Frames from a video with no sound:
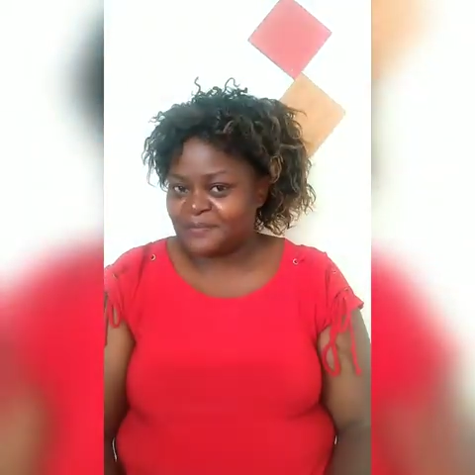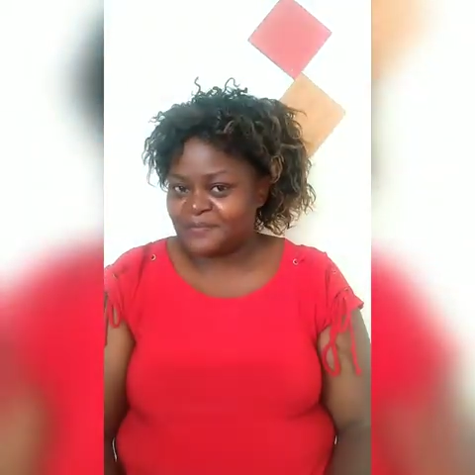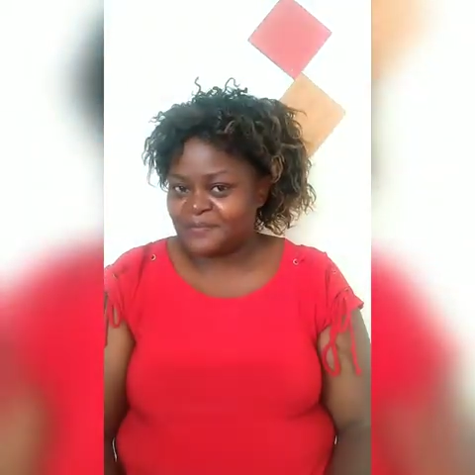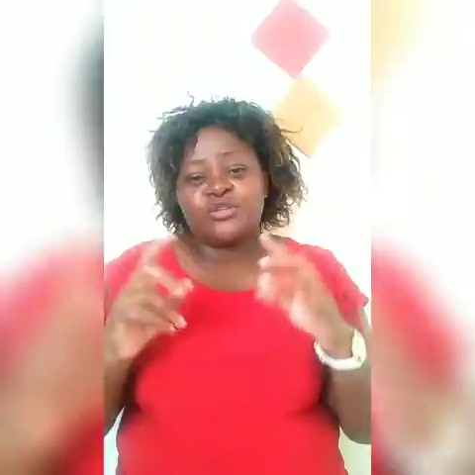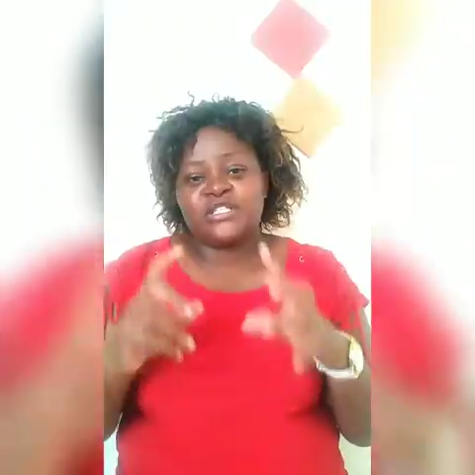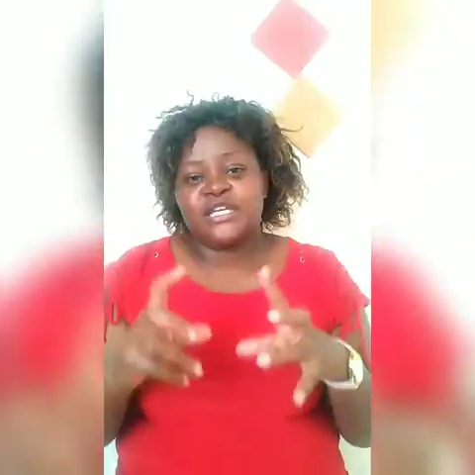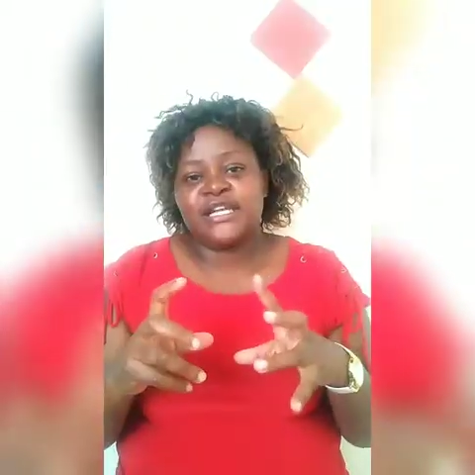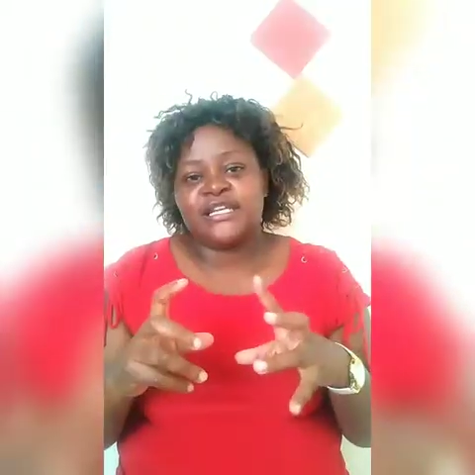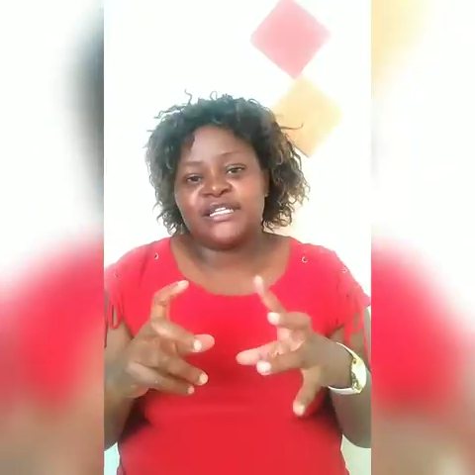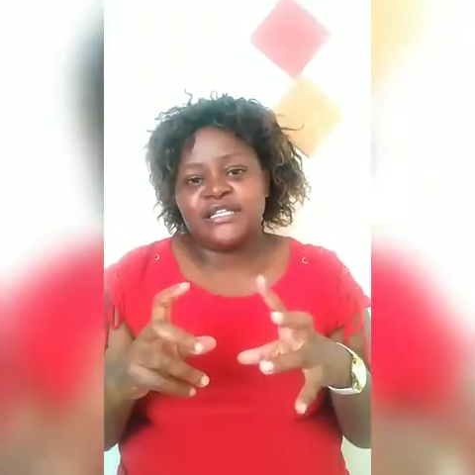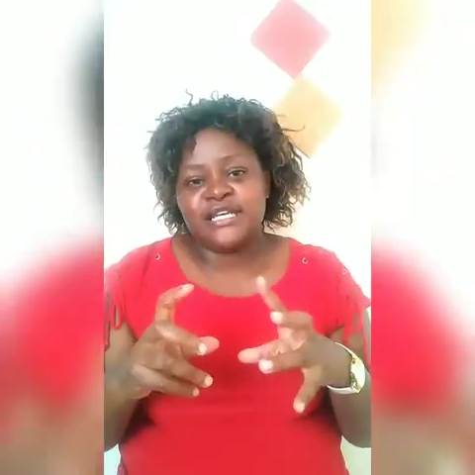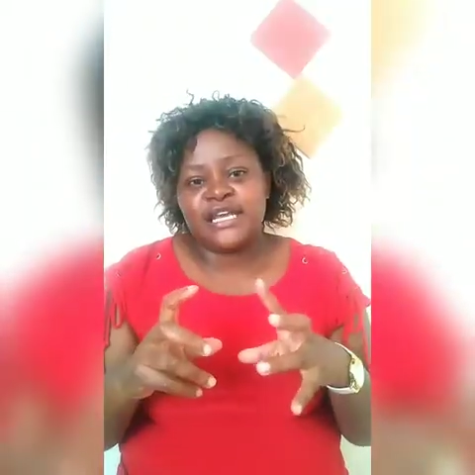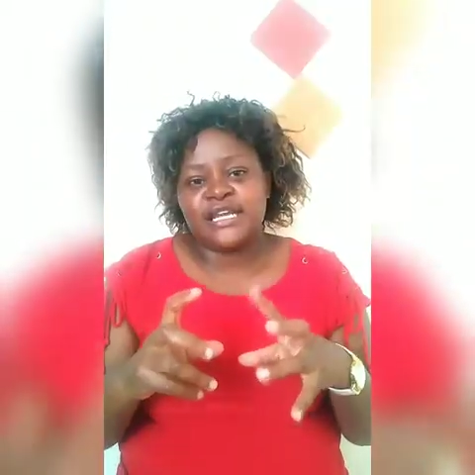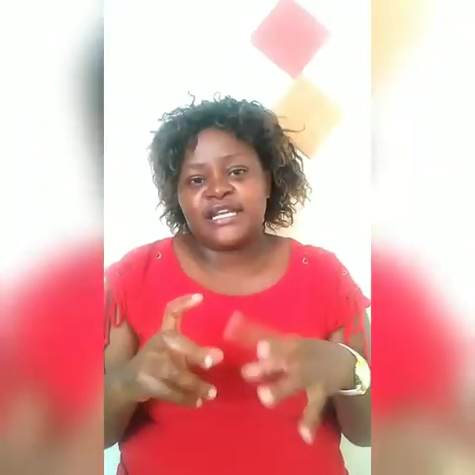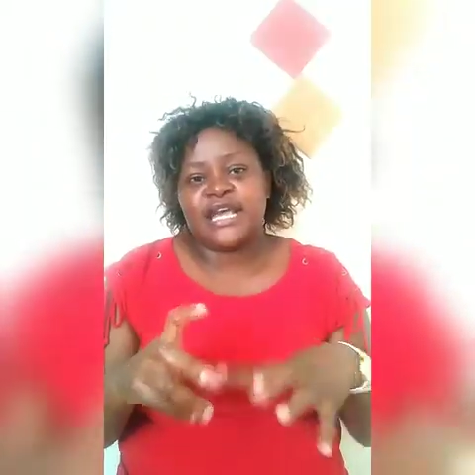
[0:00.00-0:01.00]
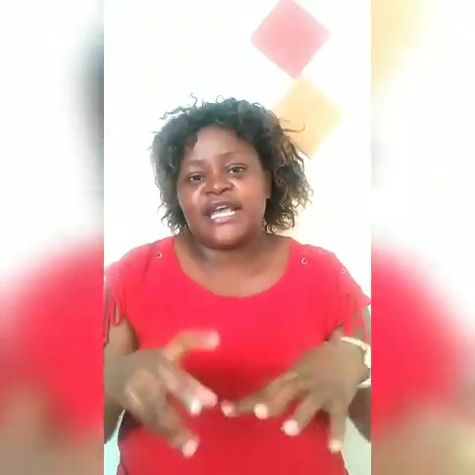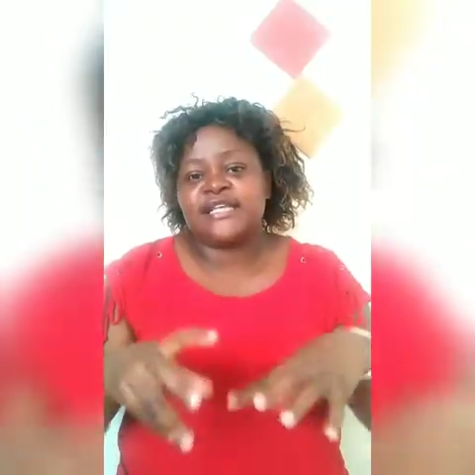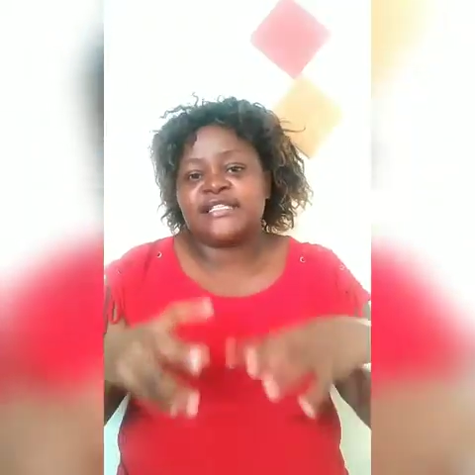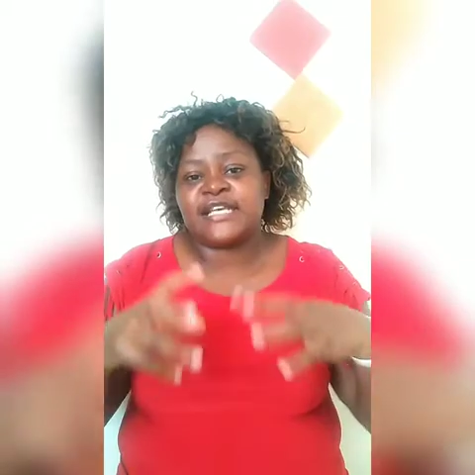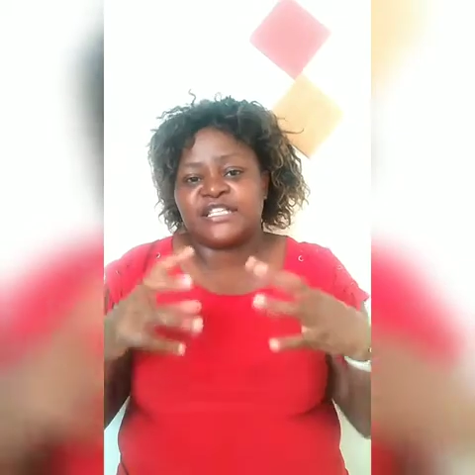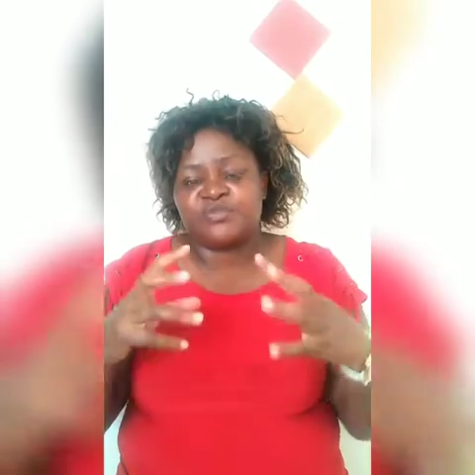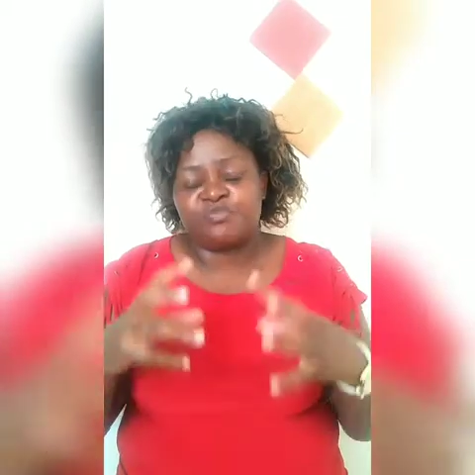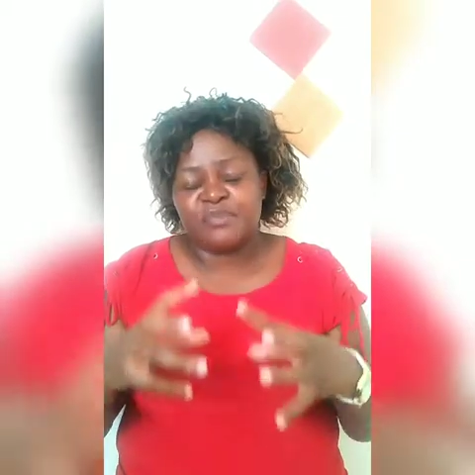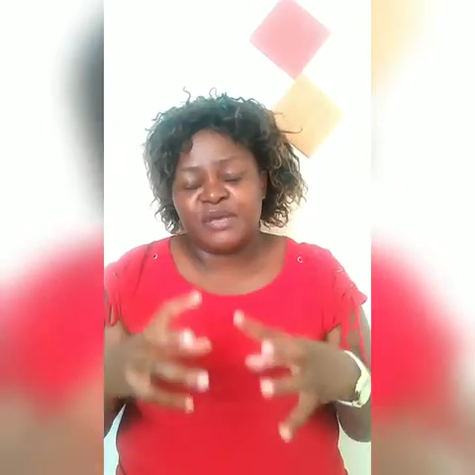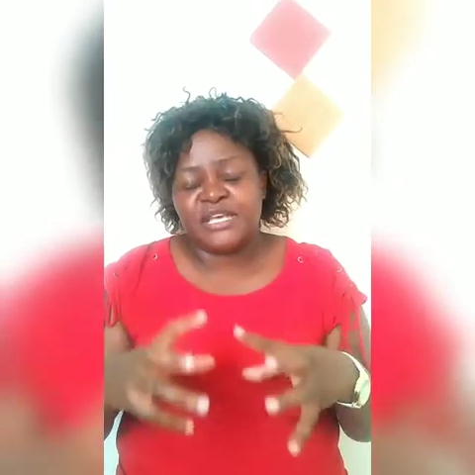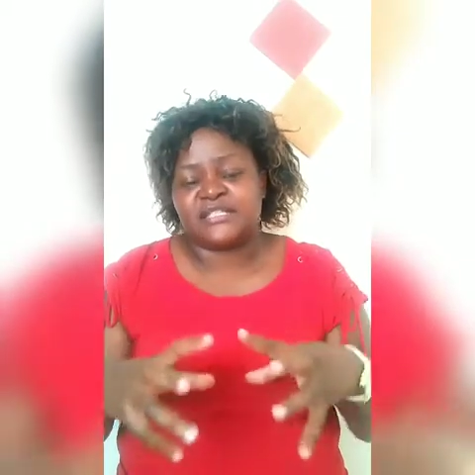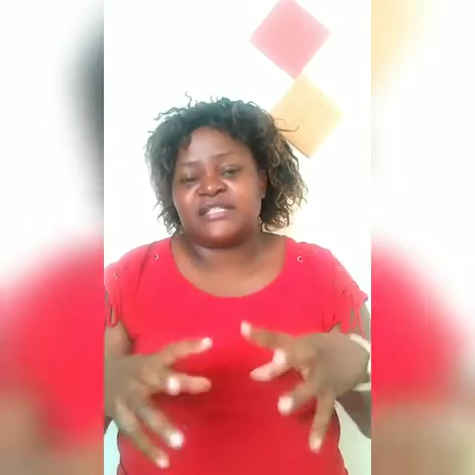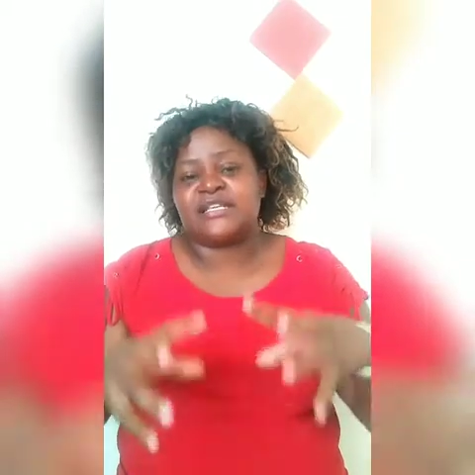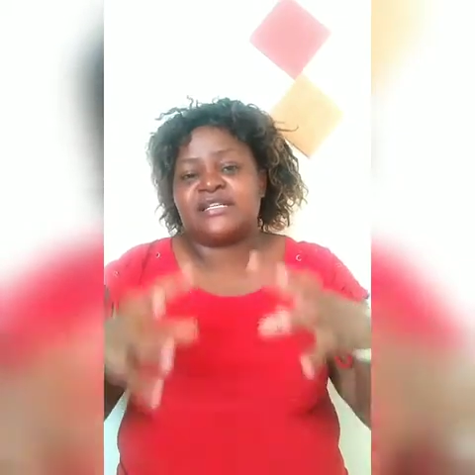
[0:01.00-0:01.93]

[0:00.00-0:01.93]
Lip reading: Utility area is a space.